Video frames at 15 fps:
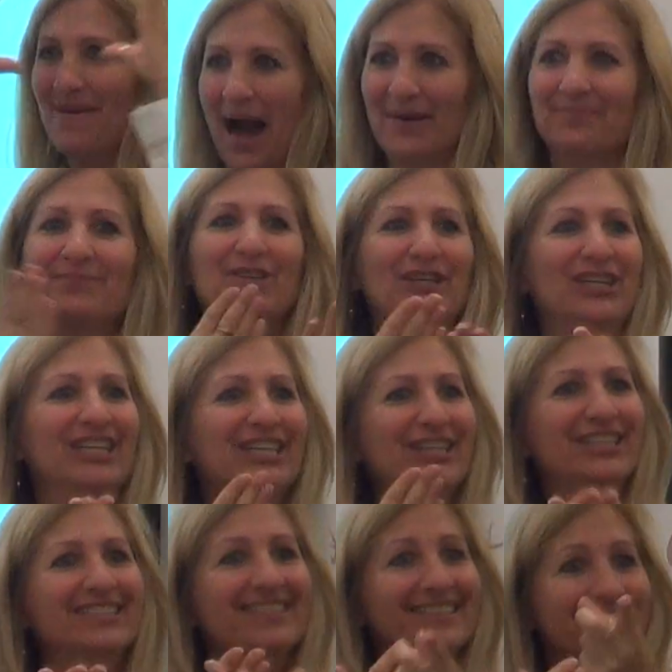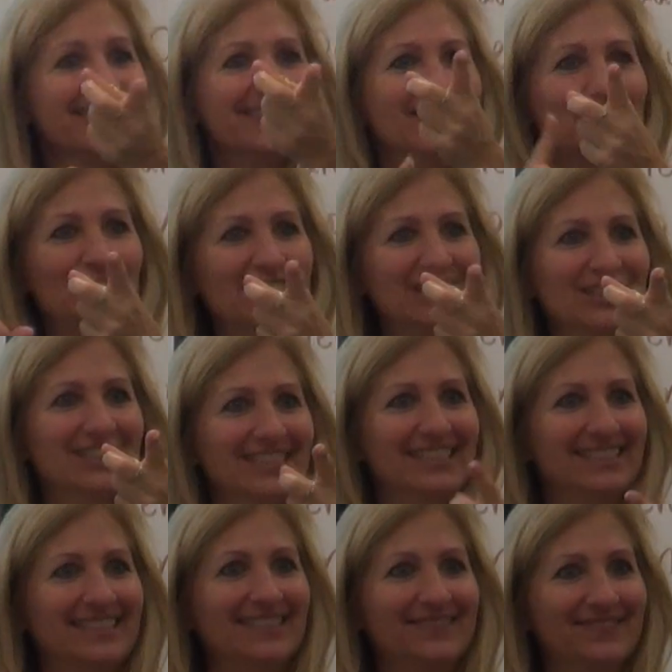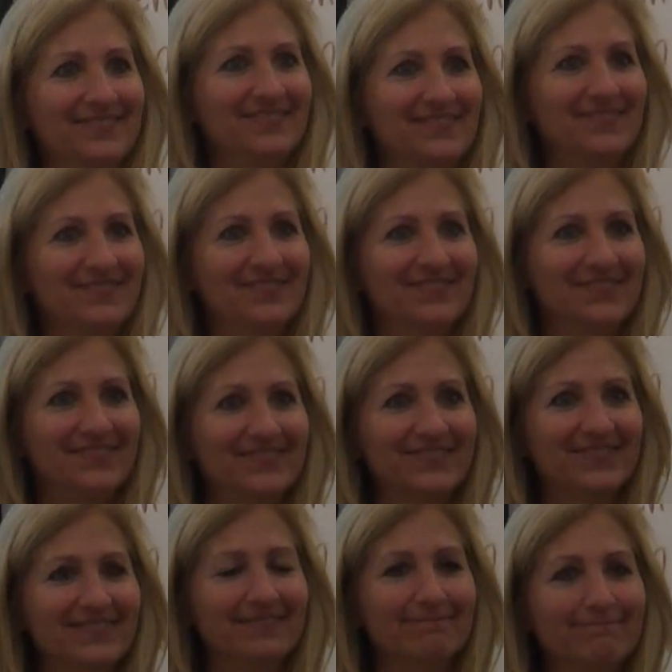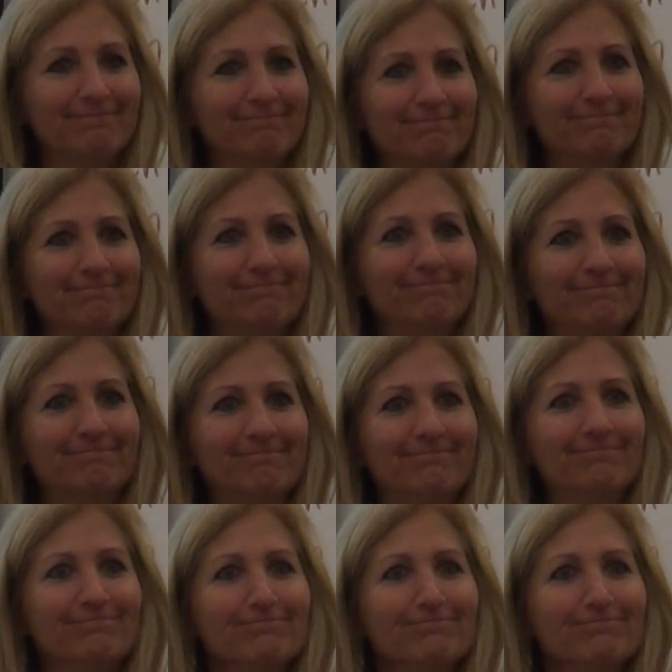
all of you guys to think about, imagine, understand. Did you have a question?